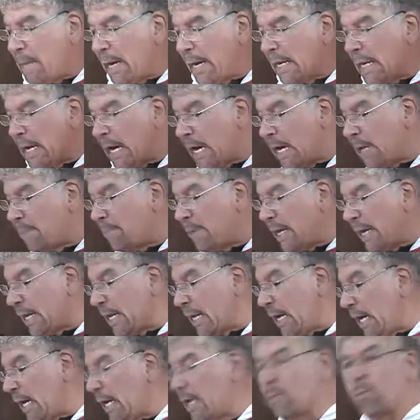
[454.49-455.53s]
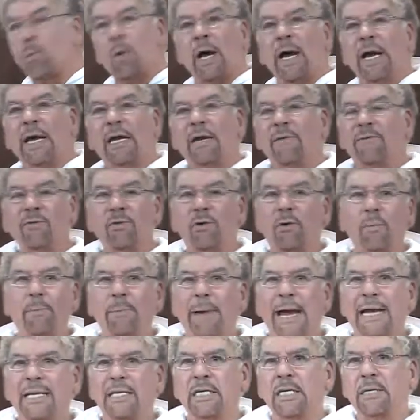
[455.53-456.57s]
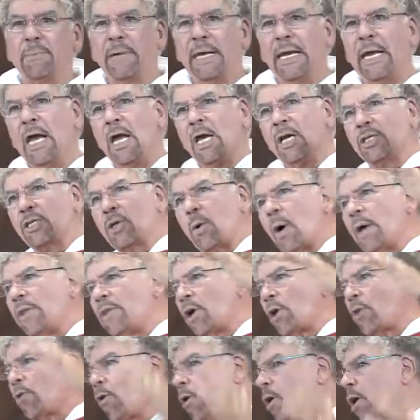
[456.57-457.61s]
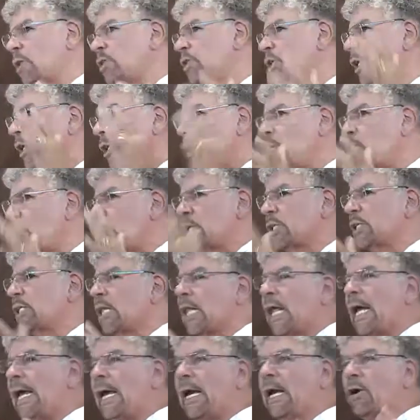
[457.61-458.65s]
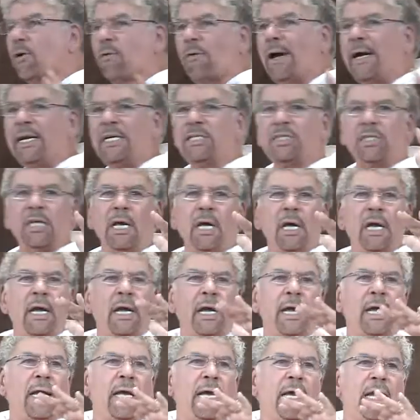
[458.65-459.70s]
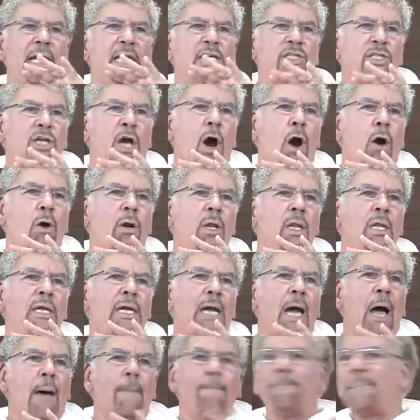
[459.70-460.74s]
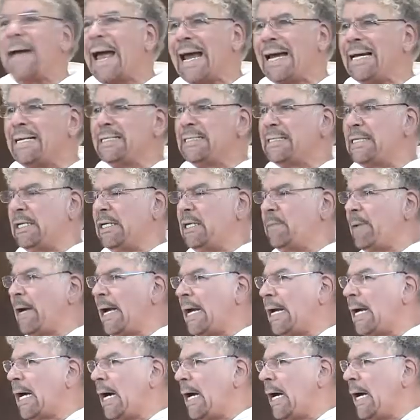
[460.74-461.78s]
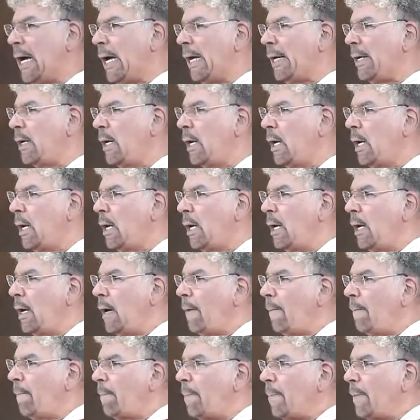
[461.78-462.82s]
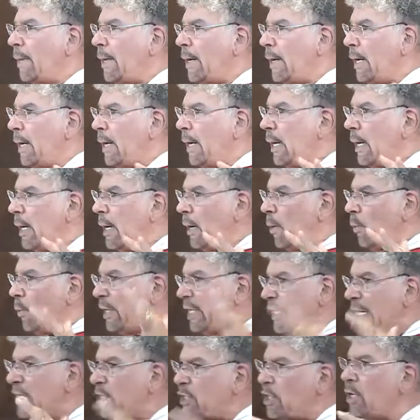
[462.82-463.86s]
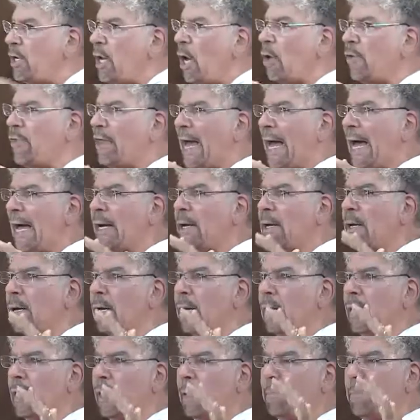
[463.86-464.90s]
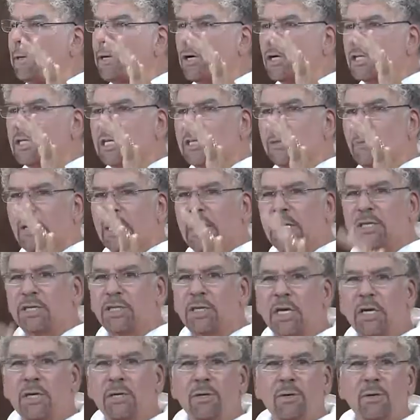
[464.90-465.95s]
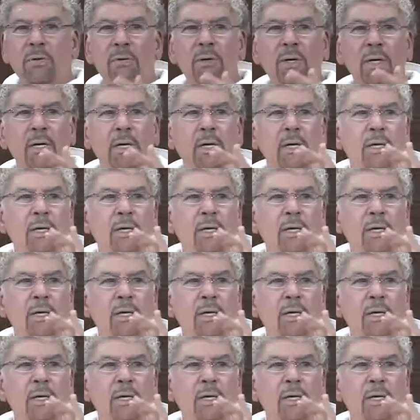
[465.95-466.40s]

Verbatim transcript: My God, my God, why have you abandoned me? So on the cross, it looks like Christ is totally abandoned by God. We need to know that, because as we continue